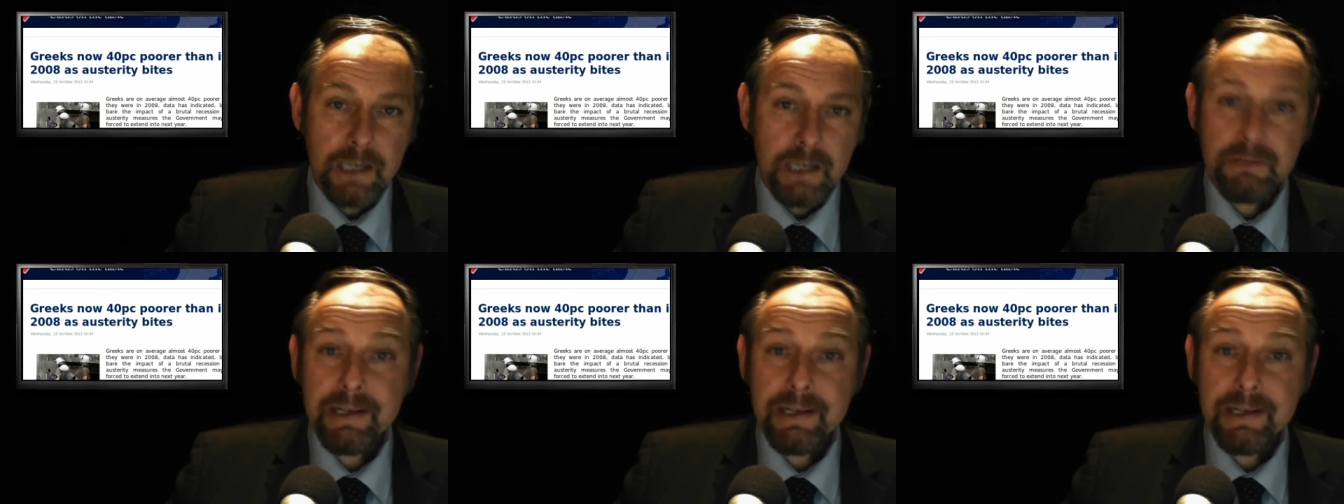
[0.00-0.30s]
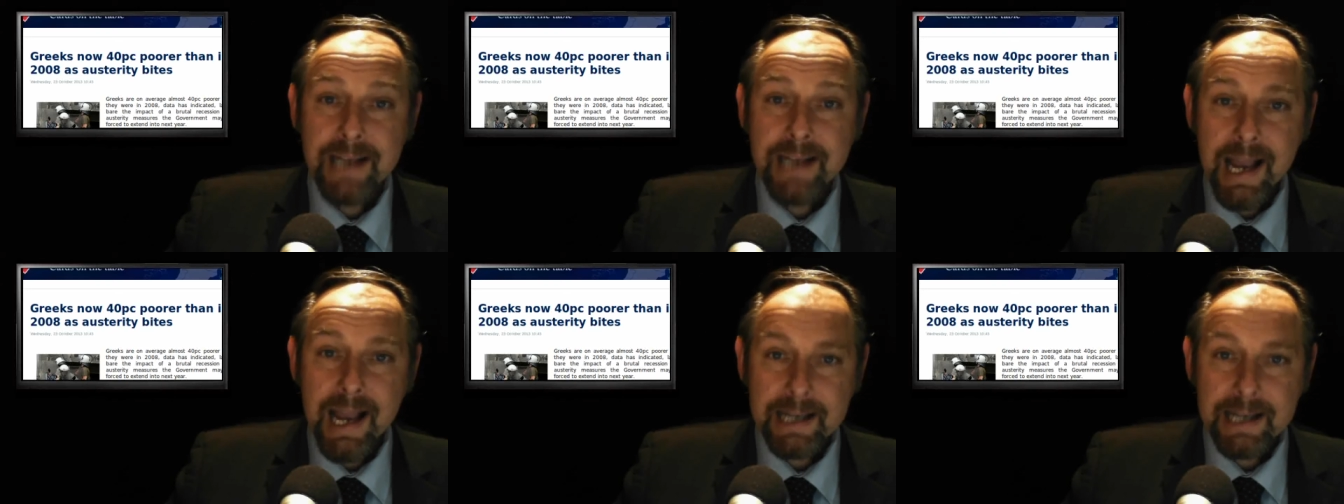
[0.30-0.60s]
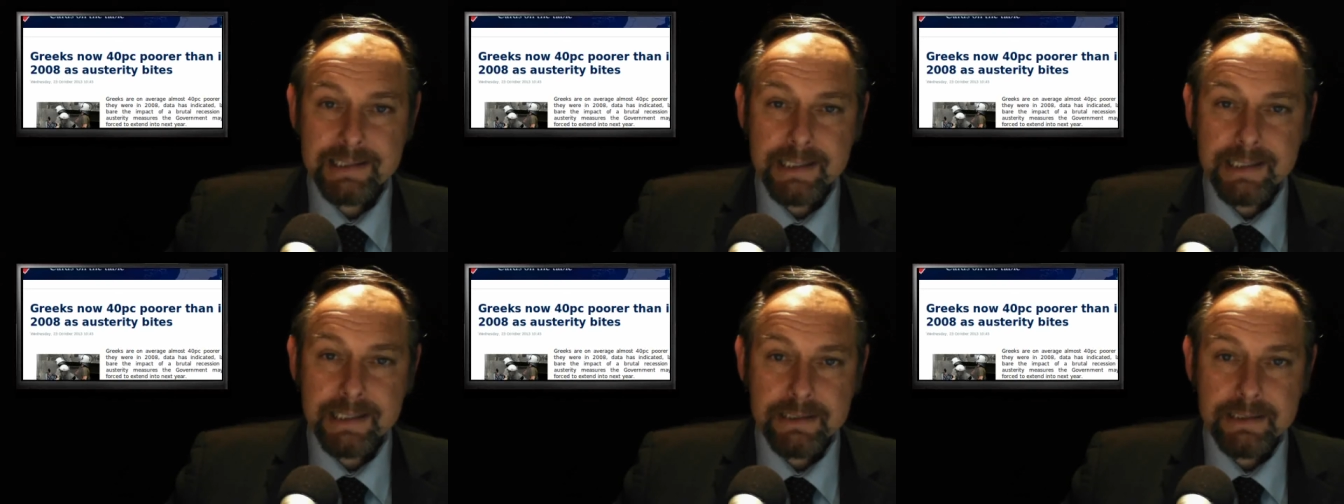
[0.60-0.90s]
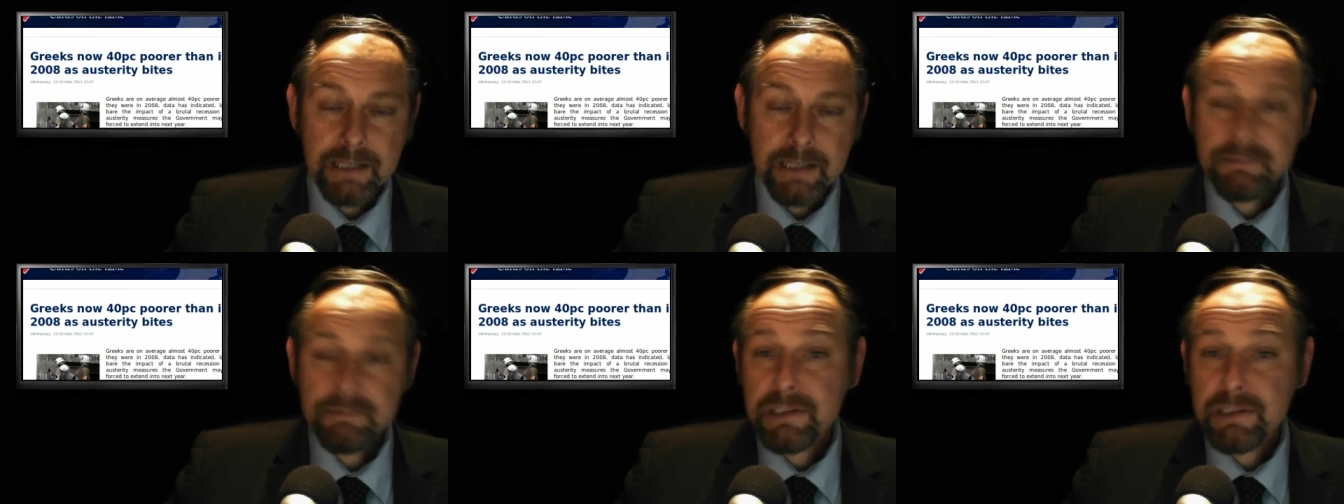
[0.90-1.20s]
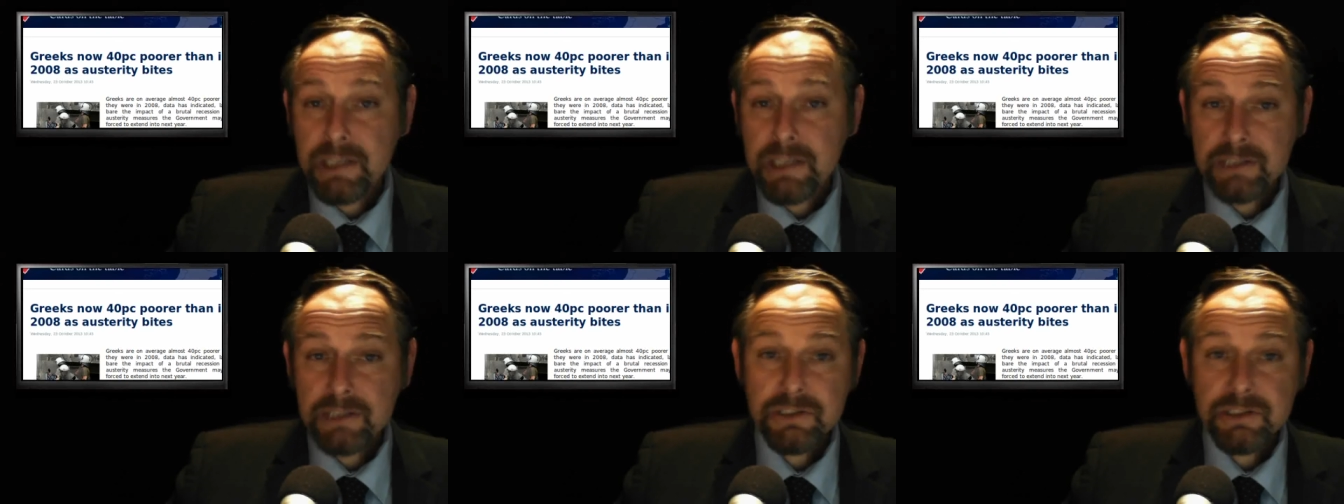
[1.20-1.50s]
A Greek exit and
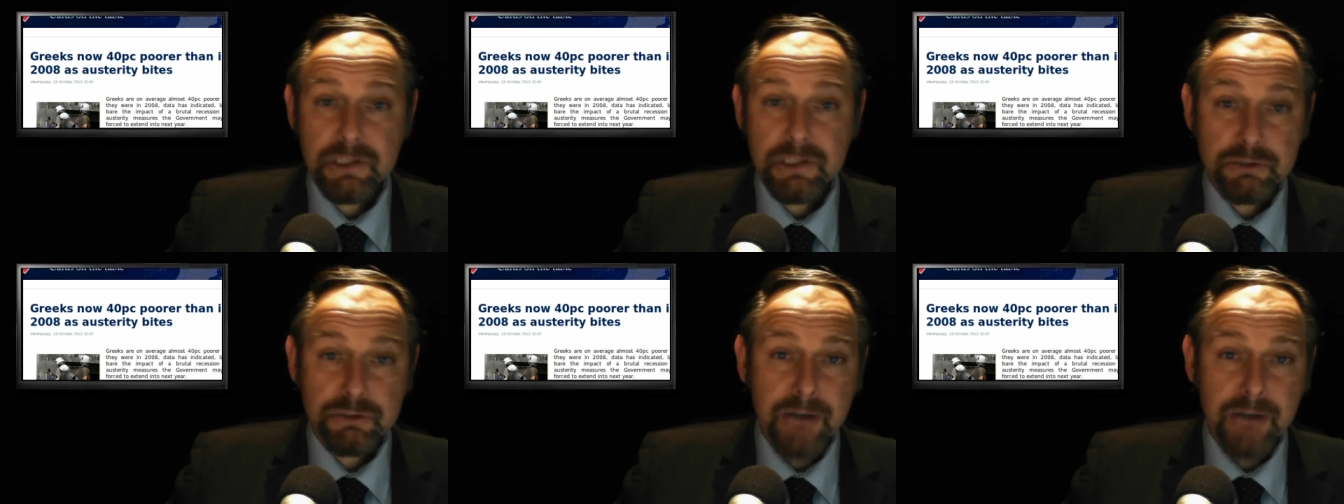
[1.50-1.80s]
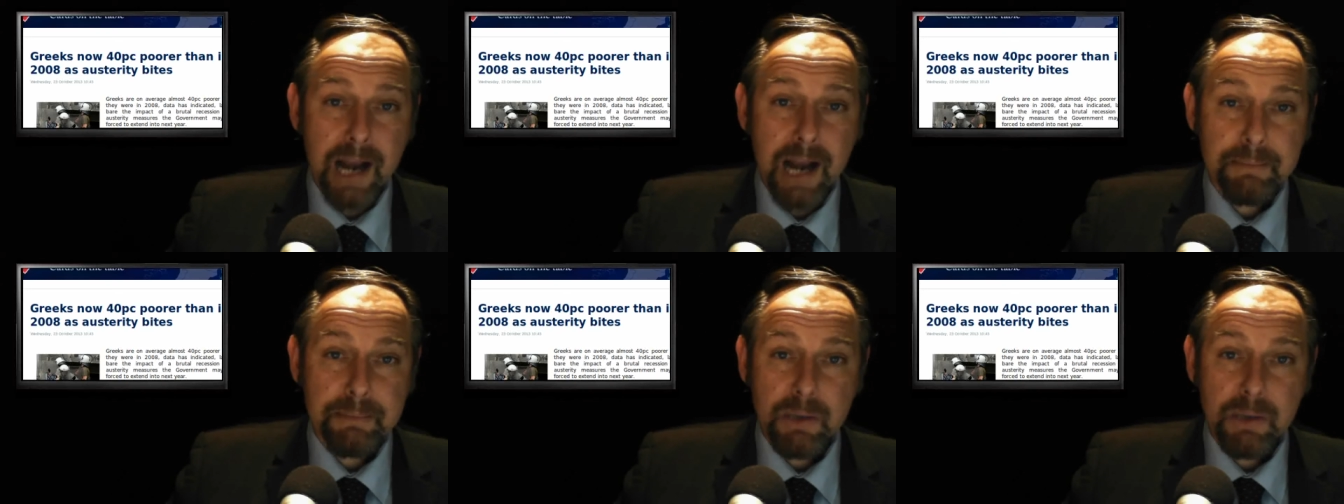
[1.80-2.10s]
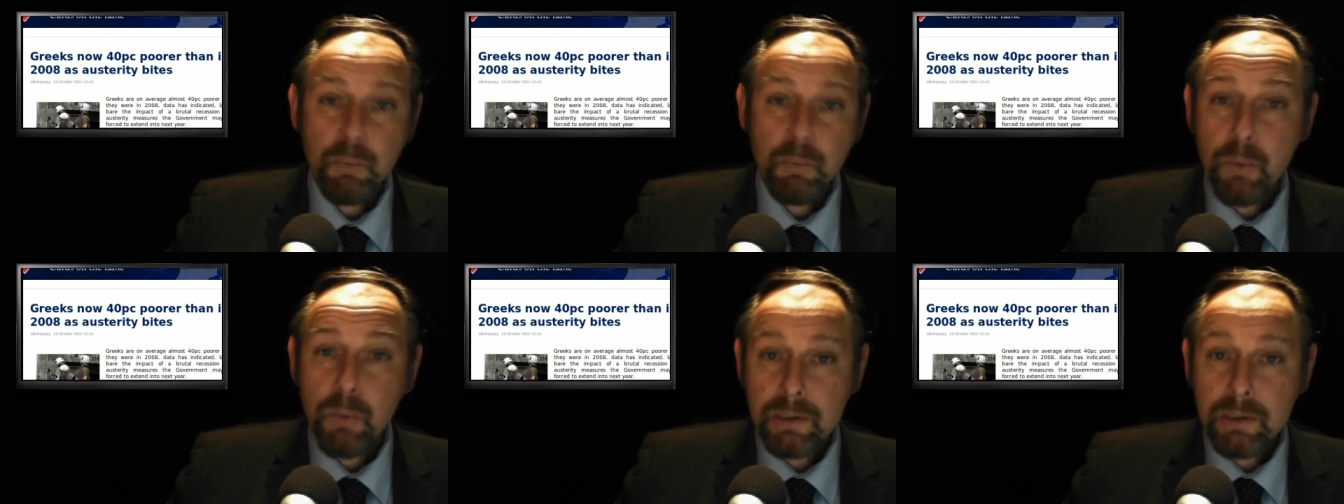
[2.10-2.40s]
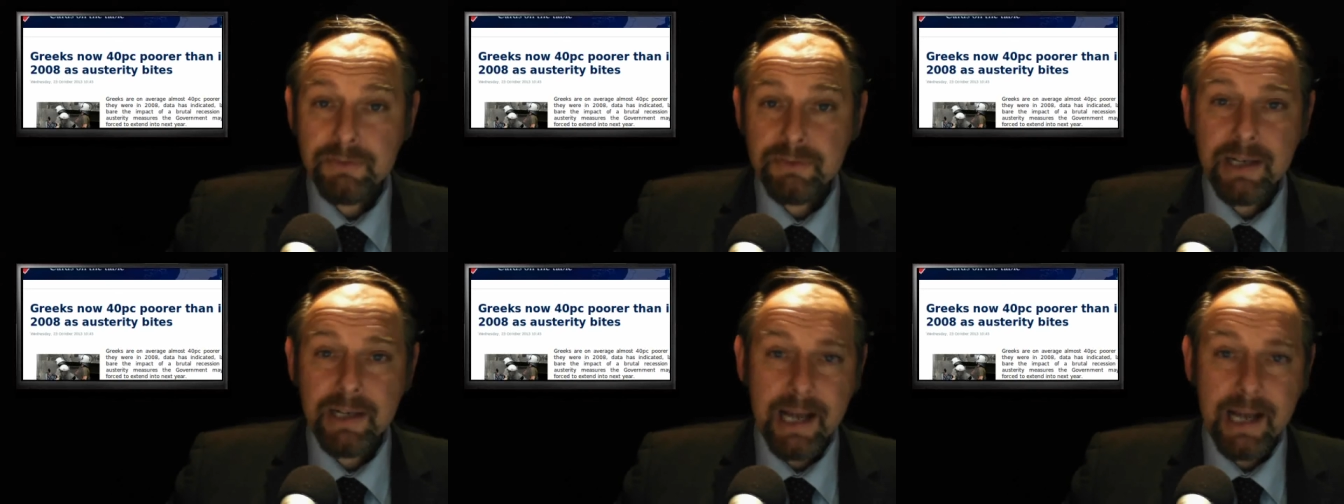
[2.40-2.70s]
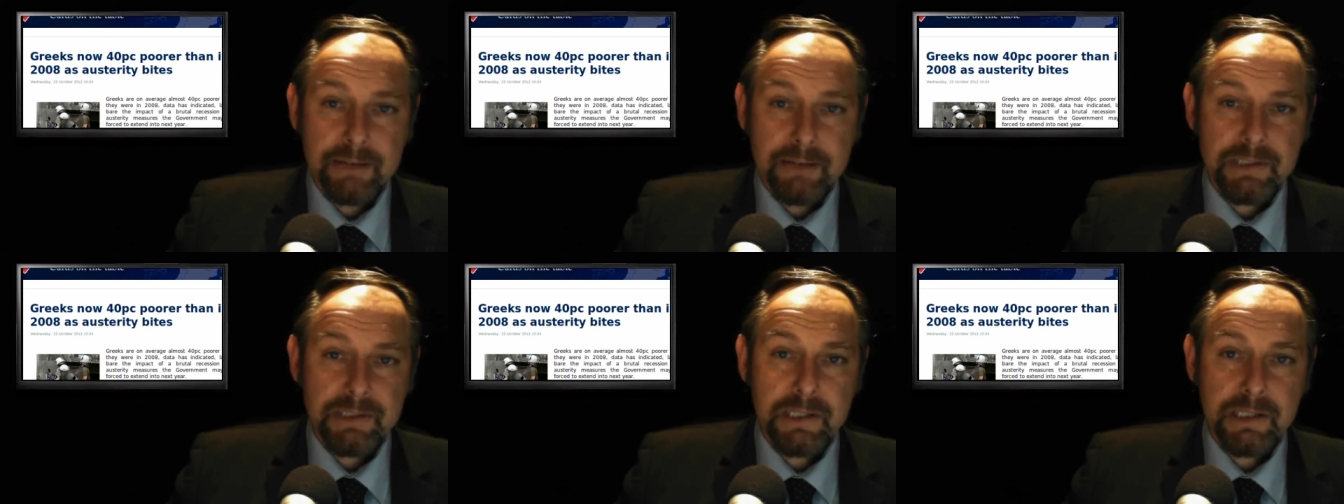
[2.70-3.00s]
return to the drachma would have
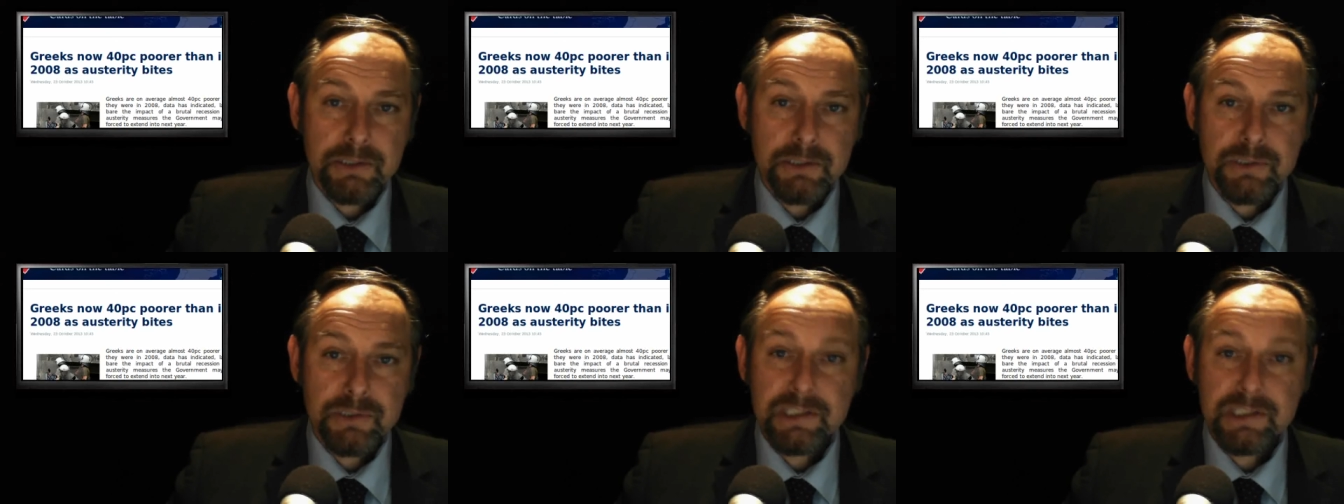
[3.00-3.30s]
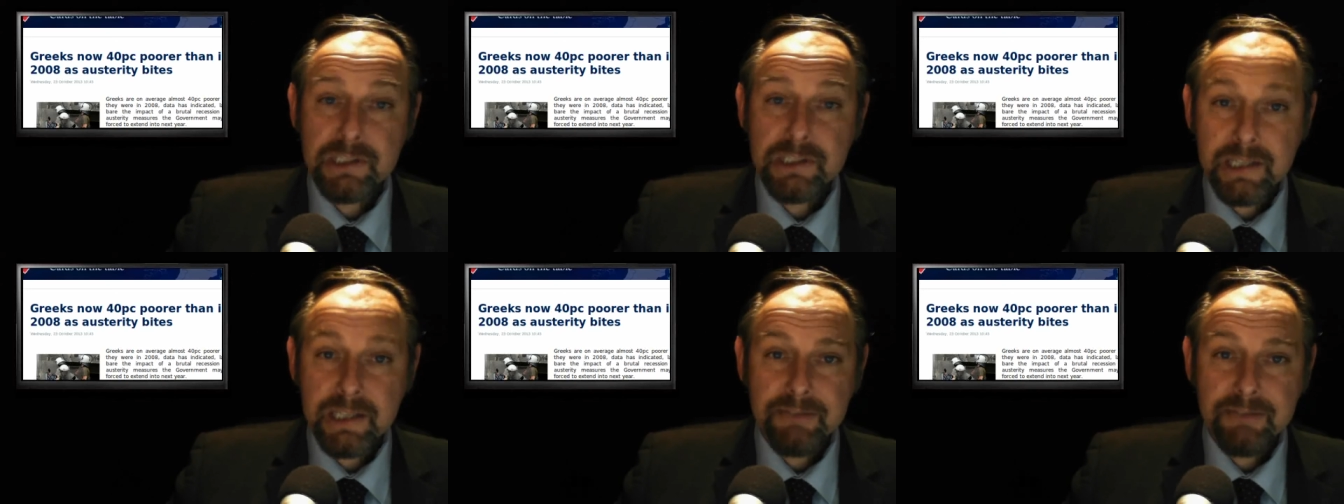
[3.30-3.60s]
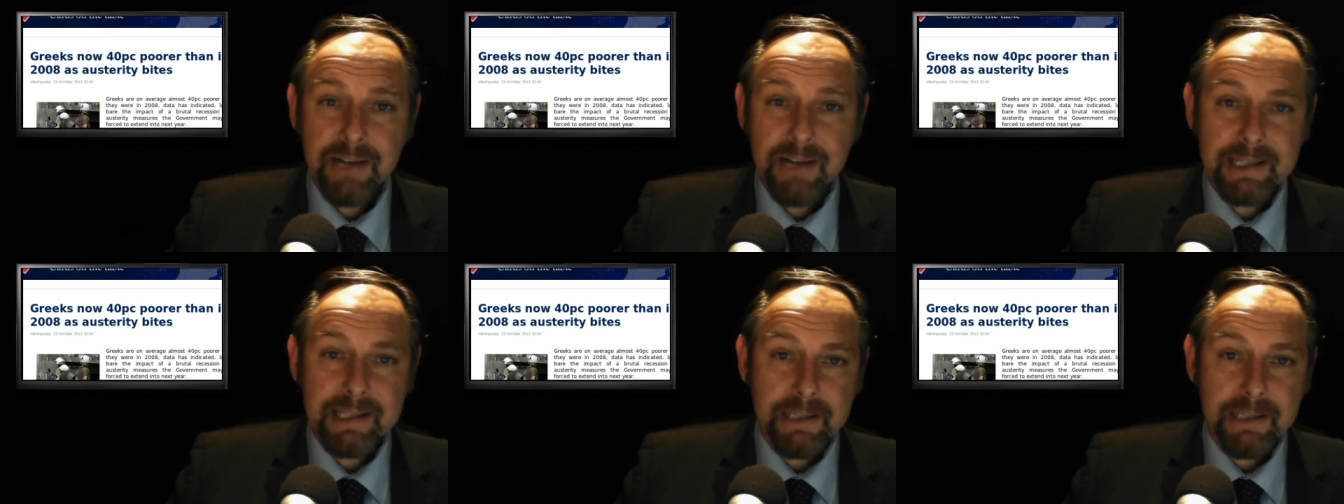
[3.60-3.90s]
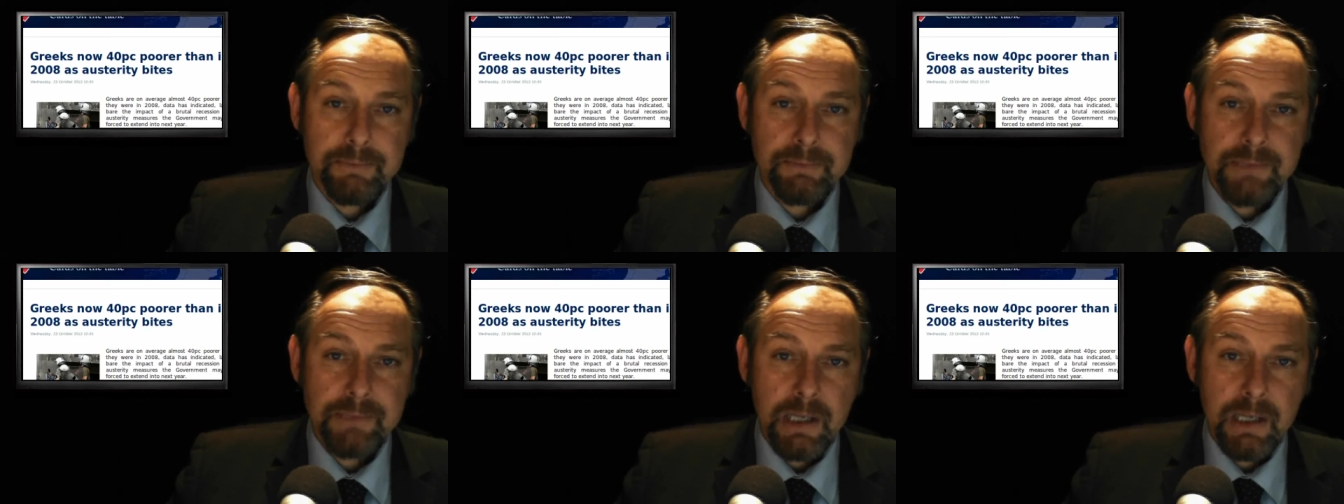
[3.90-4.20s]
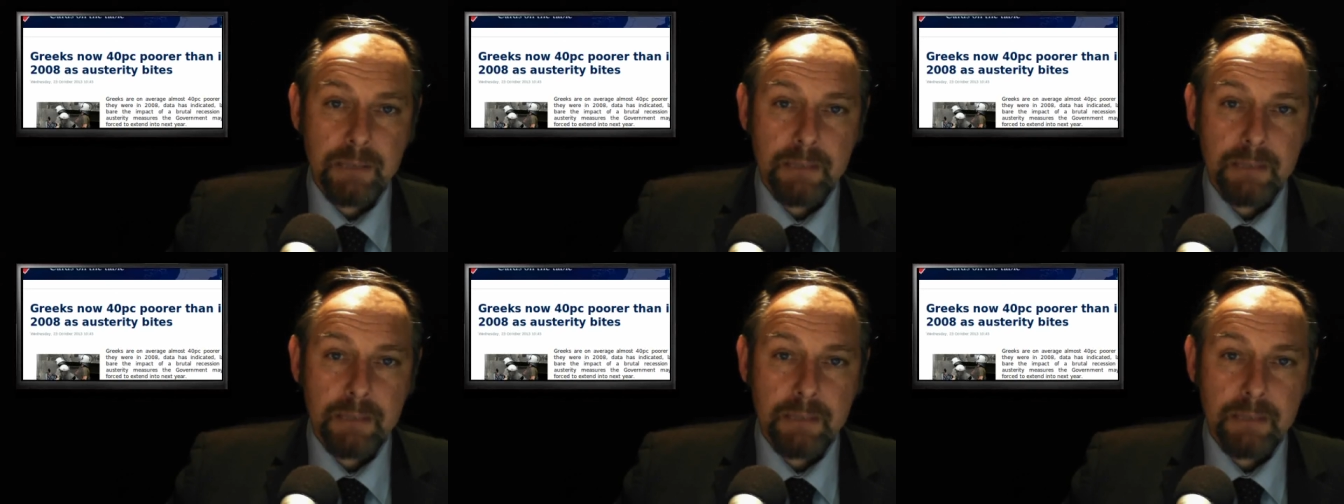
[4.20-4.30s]
allowed the country to devalue,